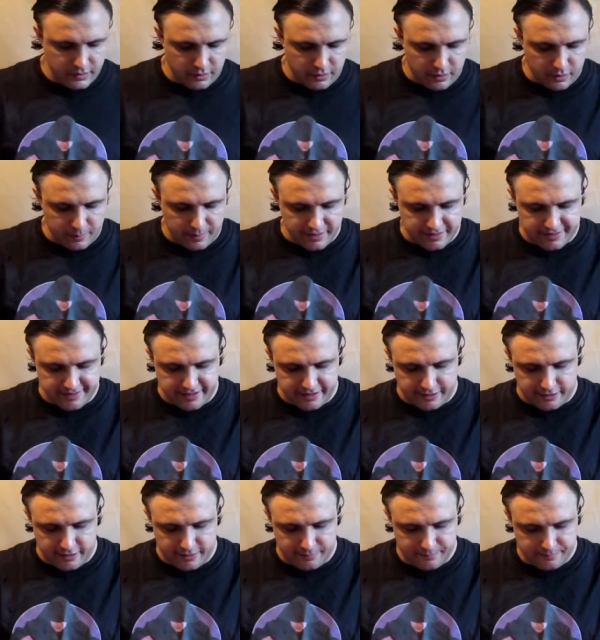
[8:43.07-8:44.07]
Autobot
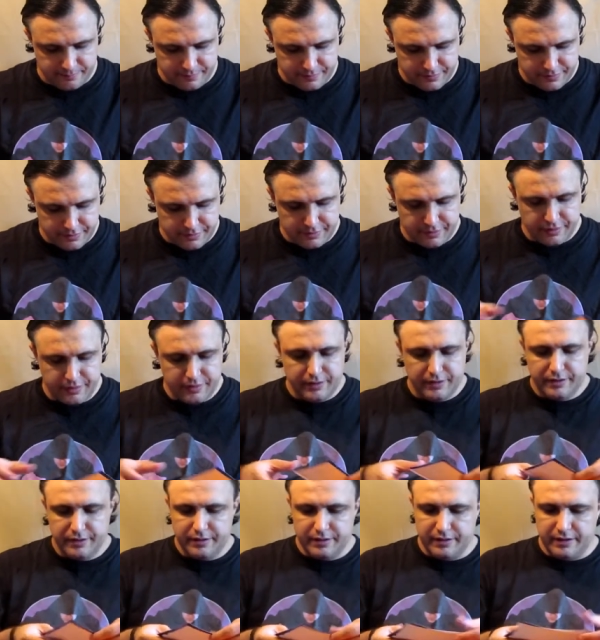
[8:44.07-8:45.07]
sticker,
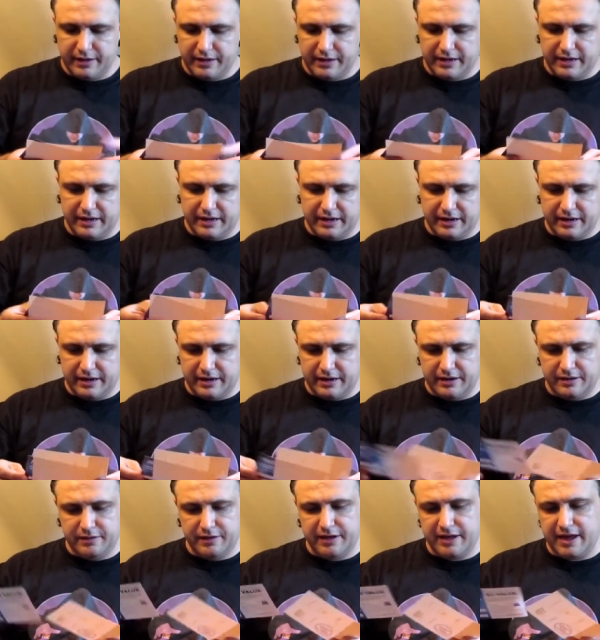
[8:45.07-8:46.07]

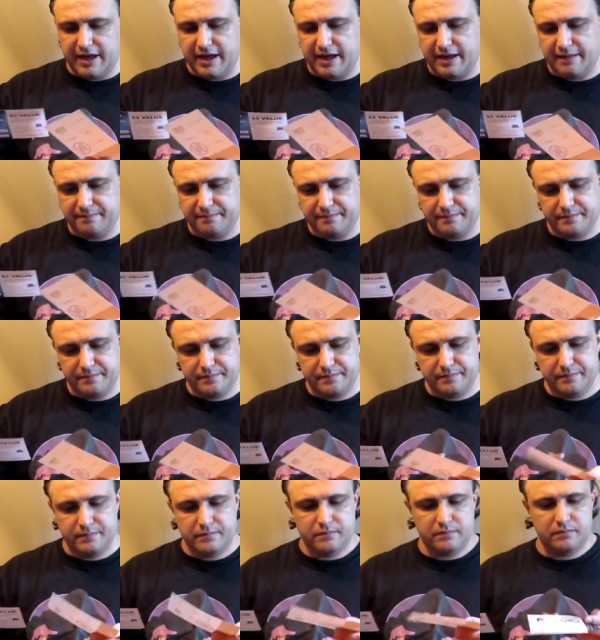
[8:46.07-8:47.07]
and we got
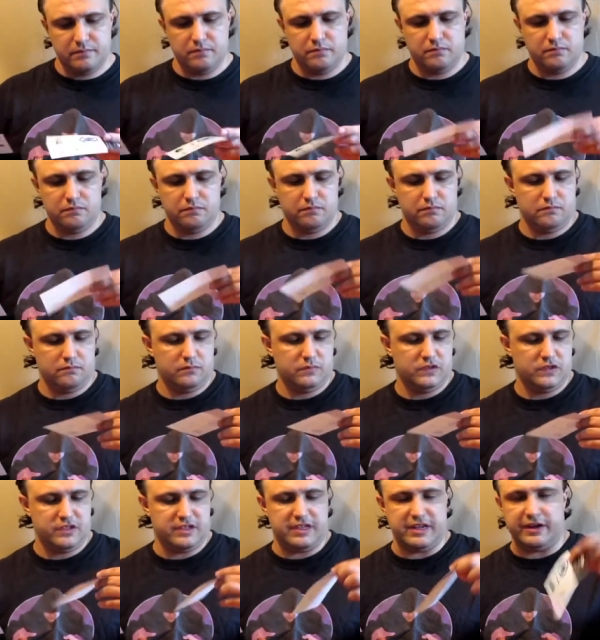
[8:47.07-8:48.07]

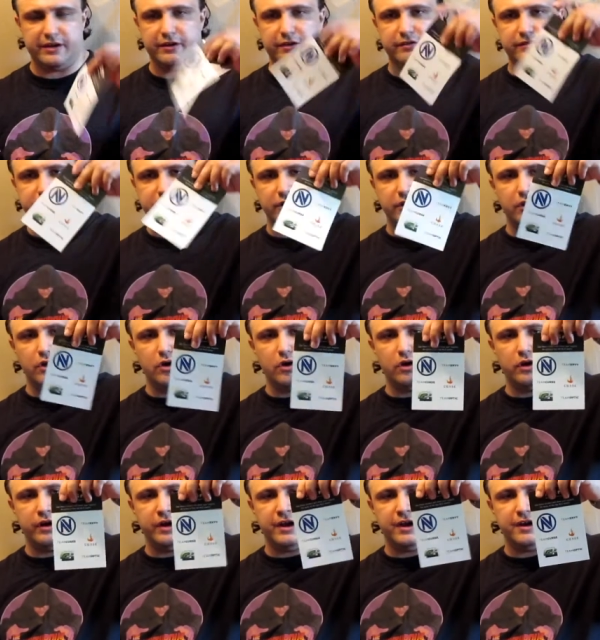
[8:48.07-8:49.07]
stickers
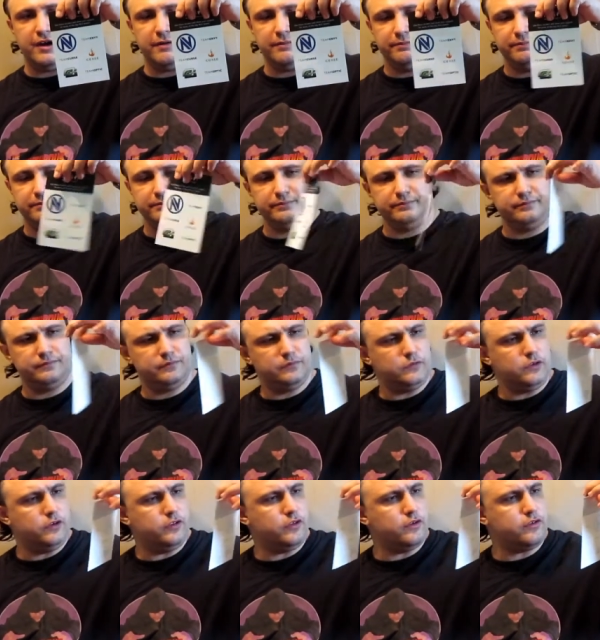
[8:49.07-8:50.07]
galore here.
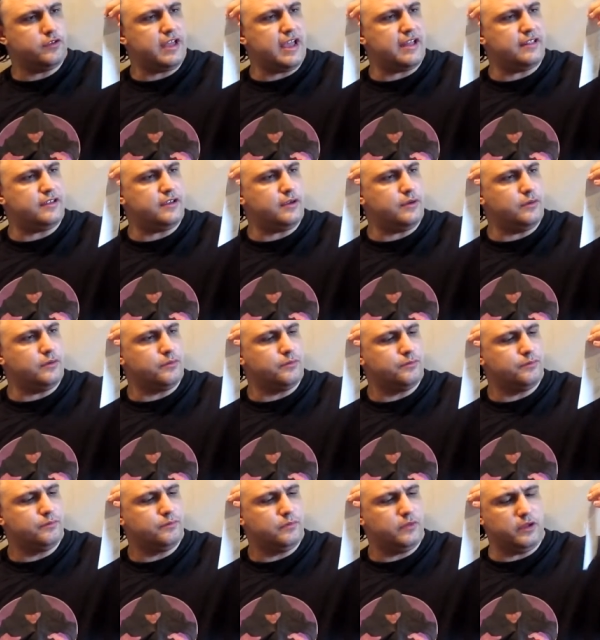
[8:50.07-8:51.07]
Or are those tattoos?
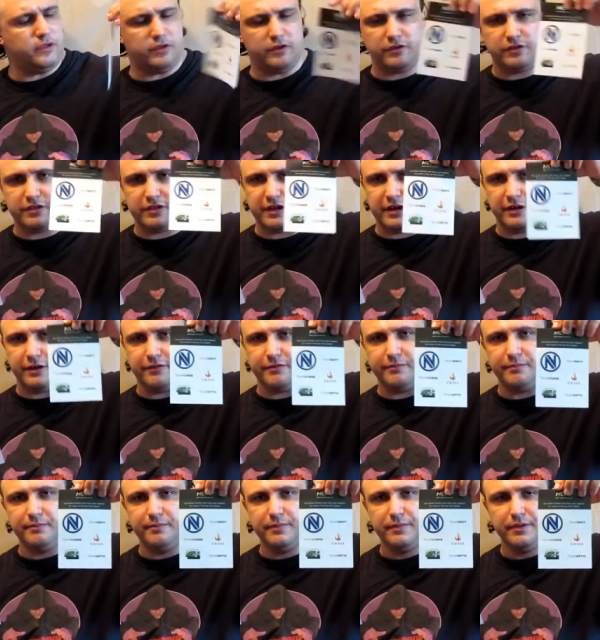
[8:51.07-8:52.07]
No, those stickers
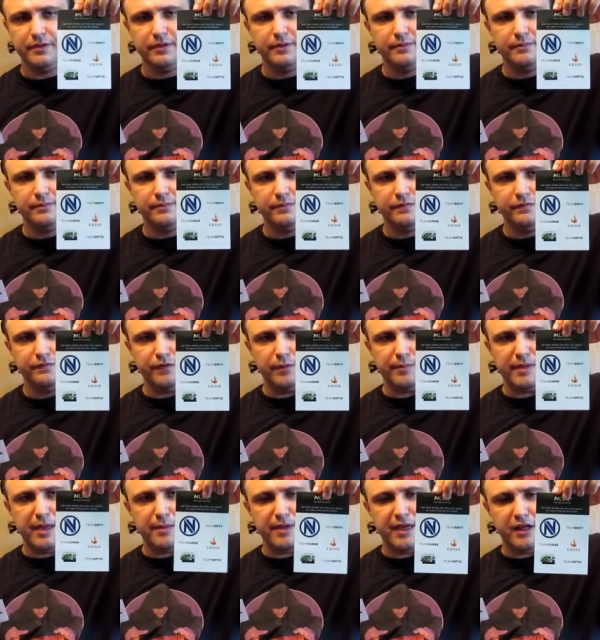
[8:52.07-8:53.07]

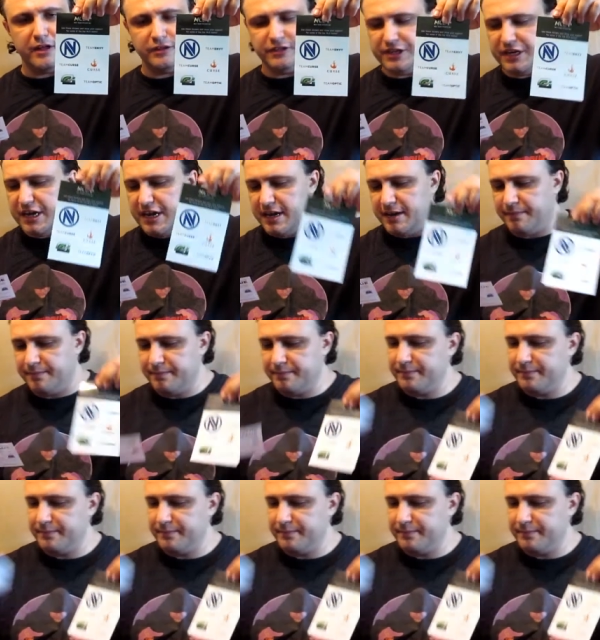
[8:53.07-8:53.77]
from MLG.